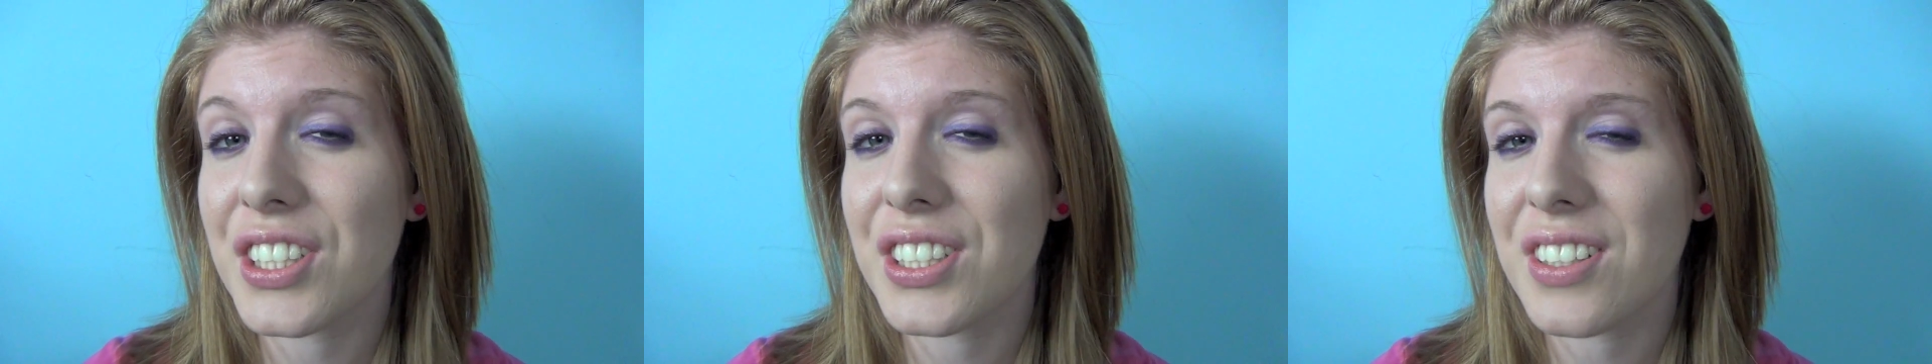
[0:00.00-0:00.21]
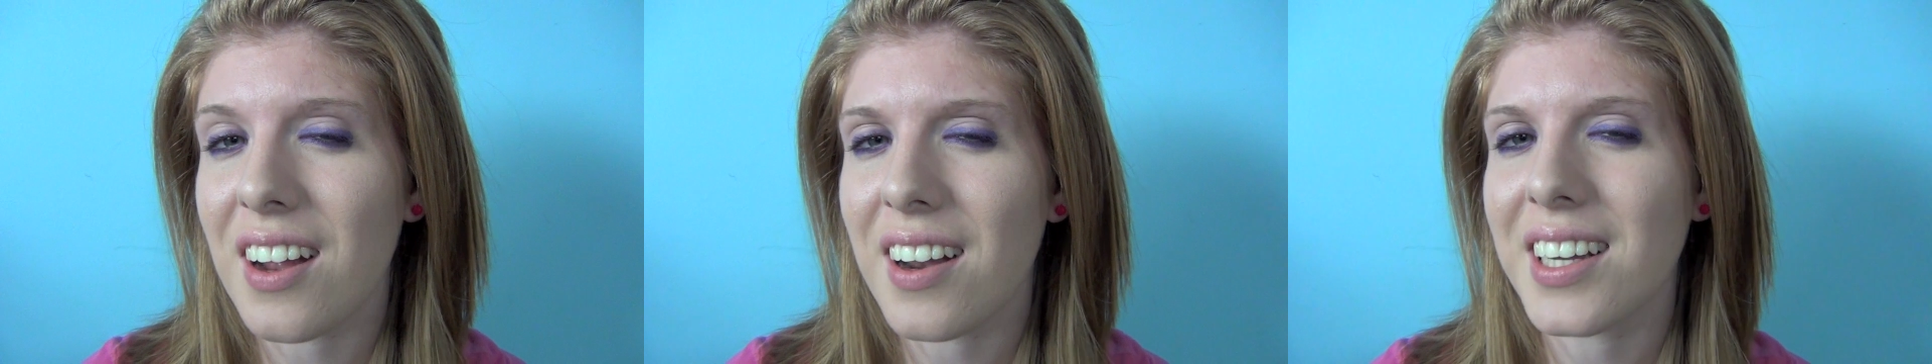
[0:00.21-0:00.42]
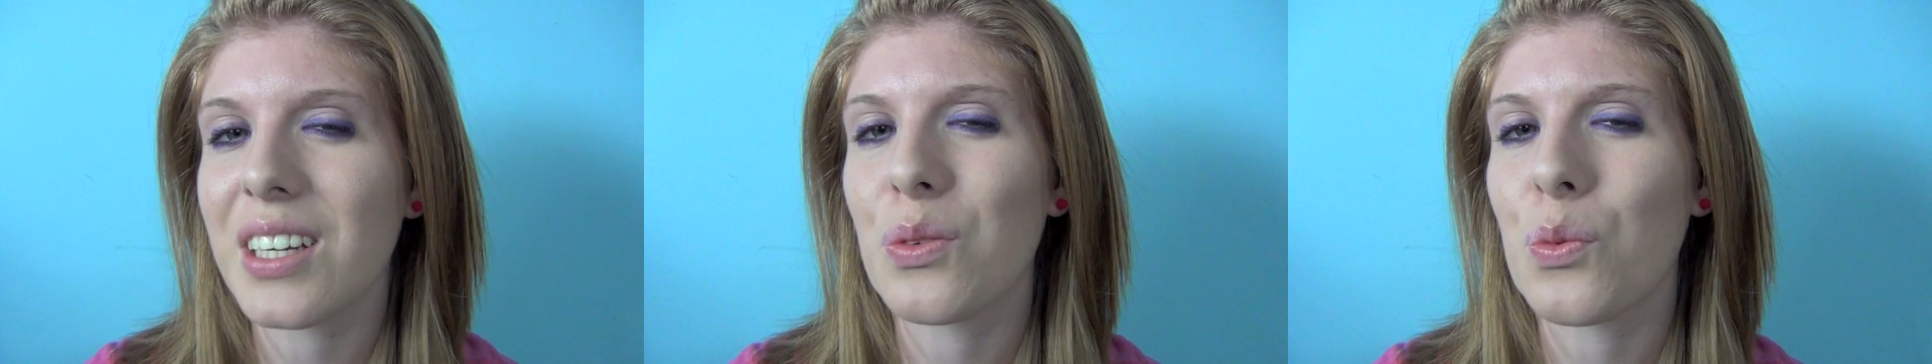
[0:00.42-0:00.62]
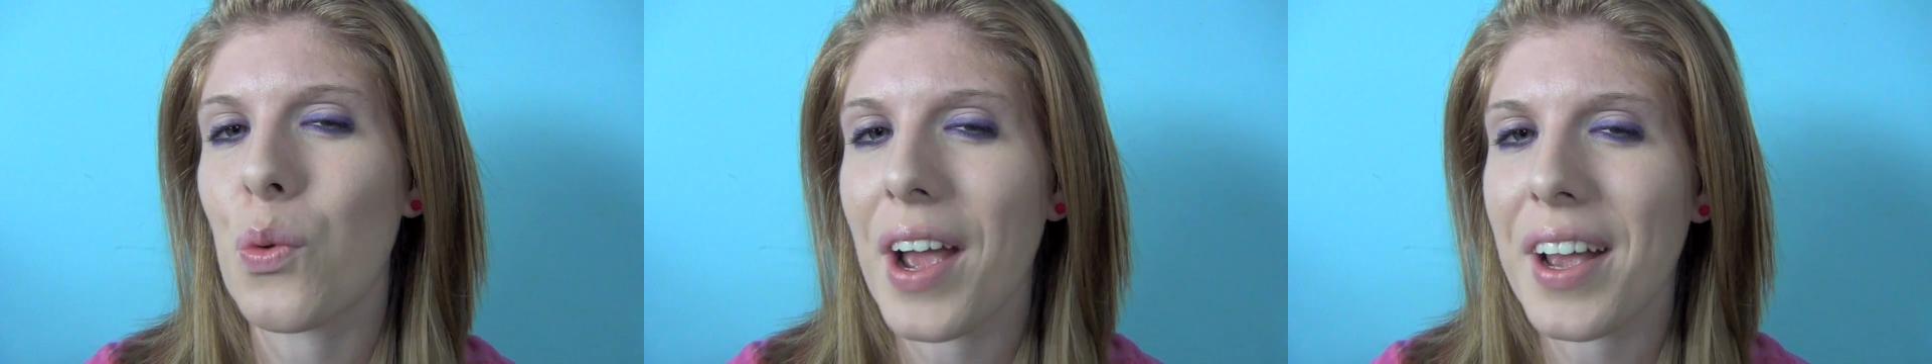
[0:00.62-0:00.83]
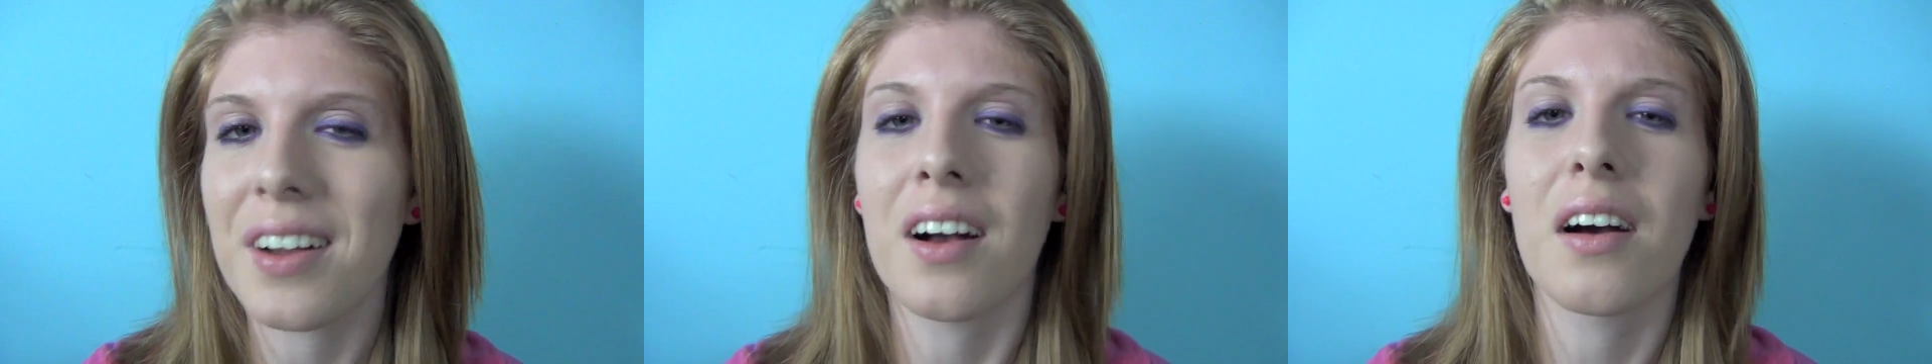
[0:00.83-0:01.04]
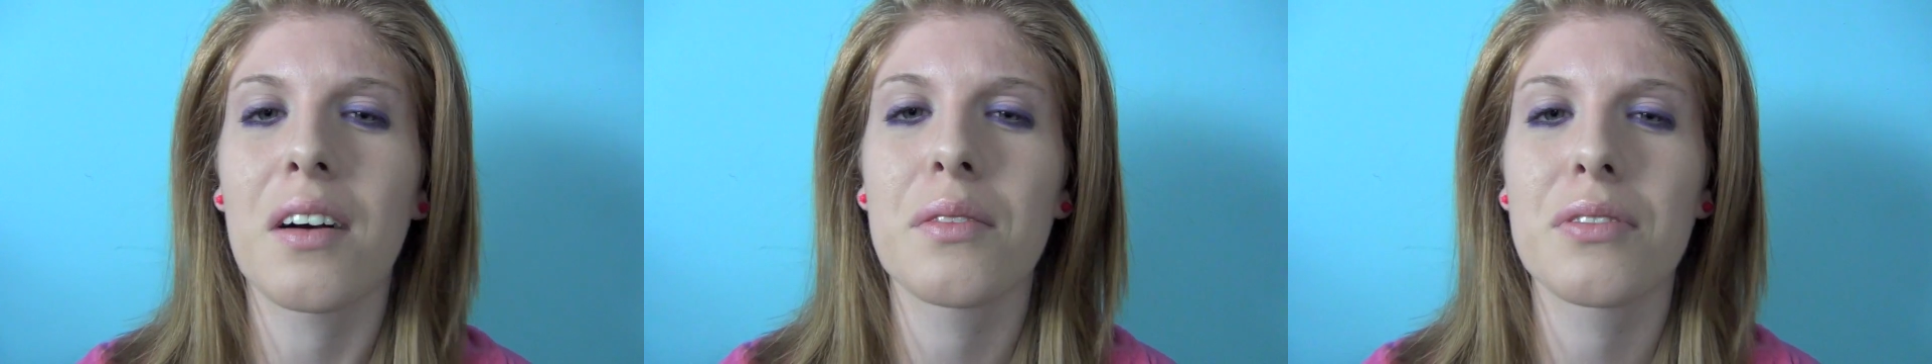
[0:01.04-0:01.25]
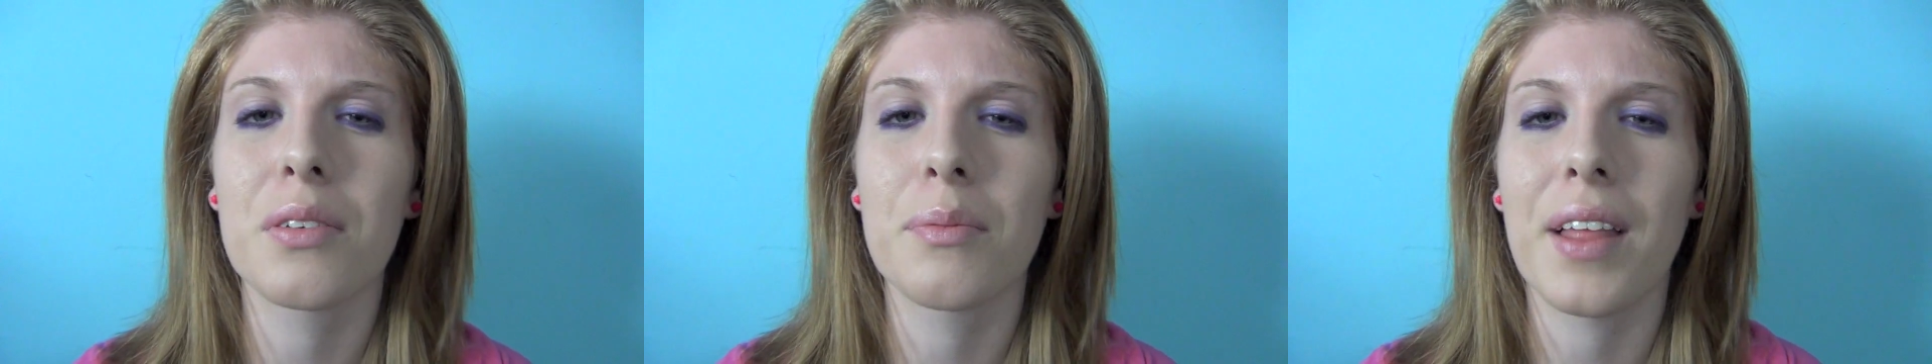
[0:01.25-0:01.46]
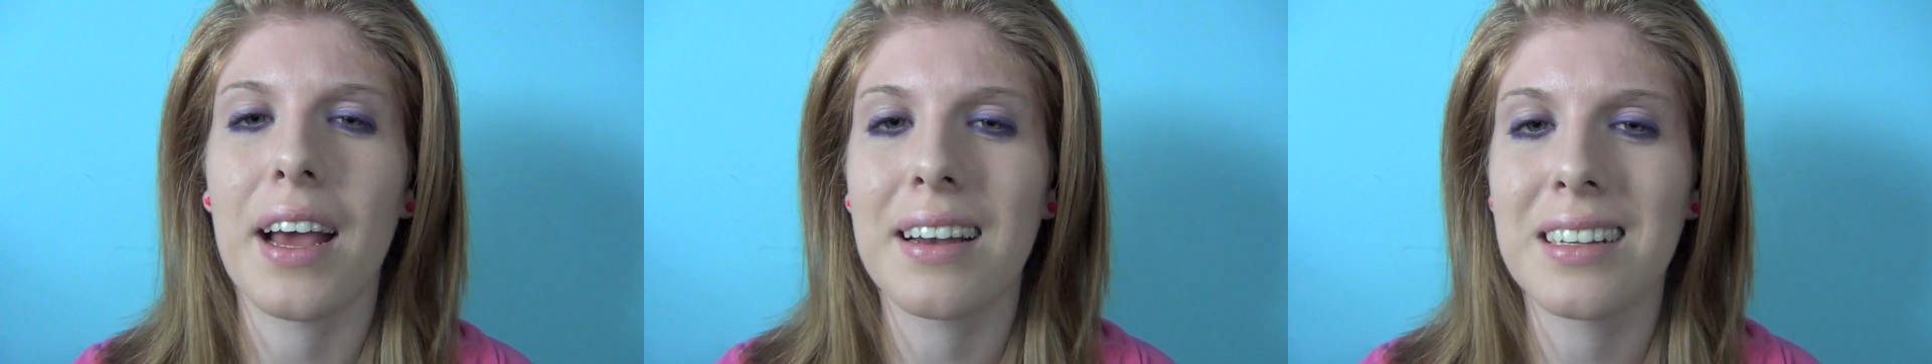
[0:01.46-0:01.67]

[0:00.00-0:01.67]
starting to wake up from the